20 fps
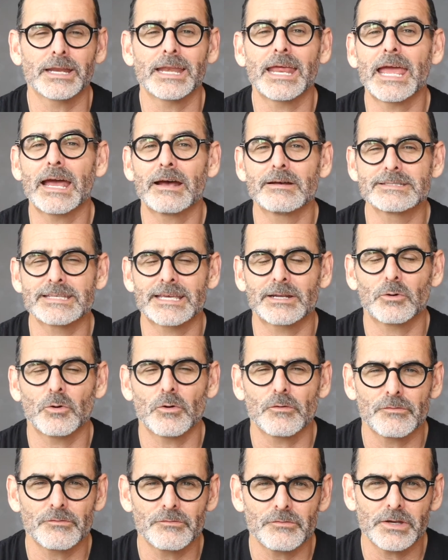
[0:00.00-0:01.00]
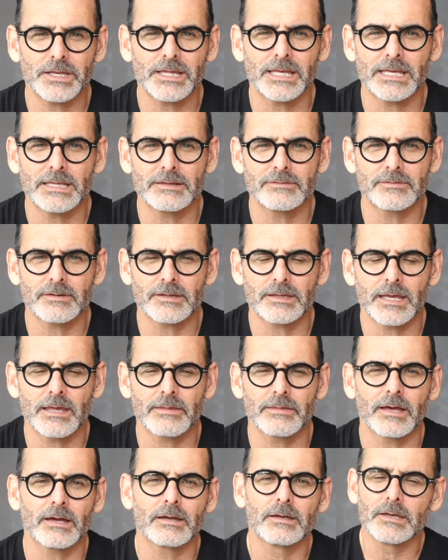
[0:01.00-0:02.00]
and how is that all fitting in
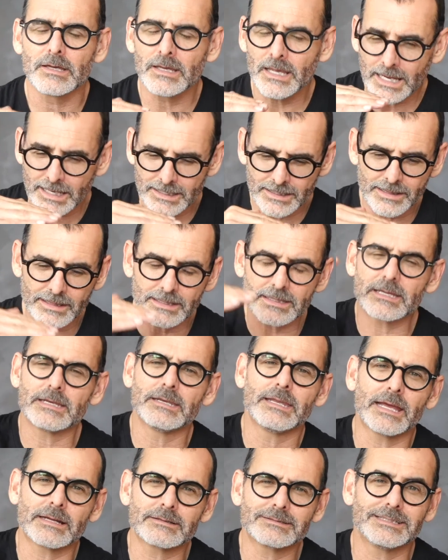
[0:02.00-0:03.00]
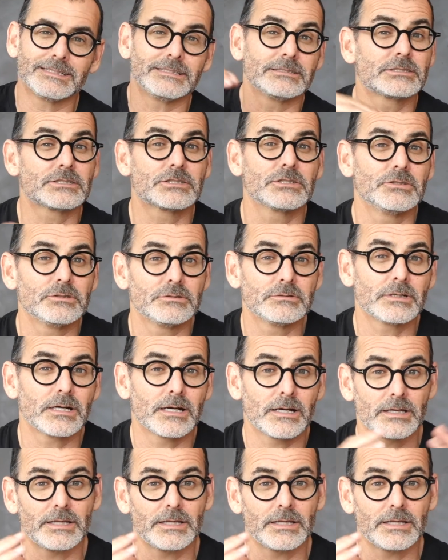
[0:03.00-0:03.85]
together and then connecting to